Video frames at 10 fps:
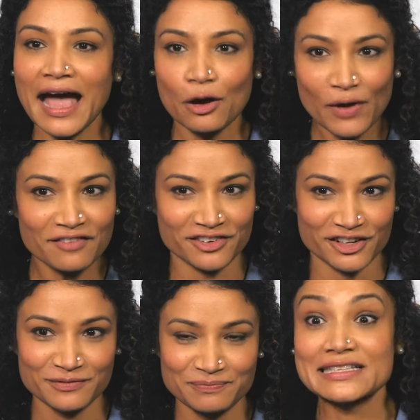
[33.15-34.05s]

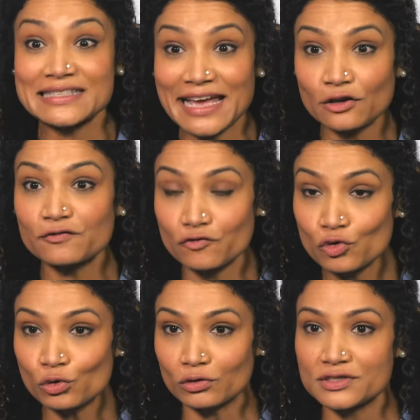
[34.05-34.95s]
However, the set of
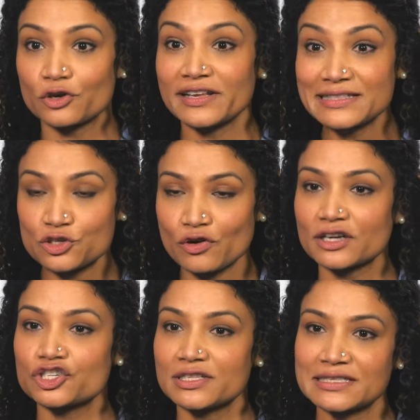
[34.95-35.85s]
rules or
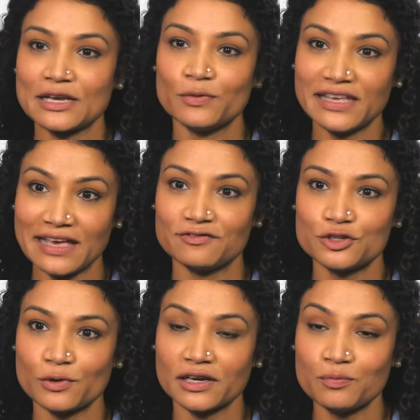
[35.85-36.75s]
instructions that we give
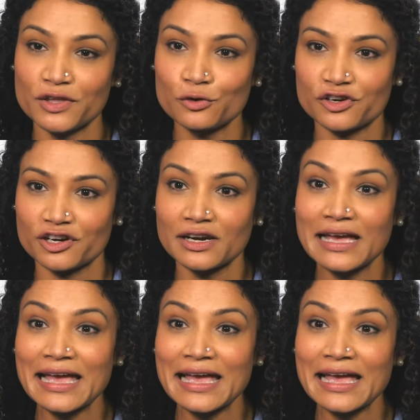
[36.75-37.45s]
to a computer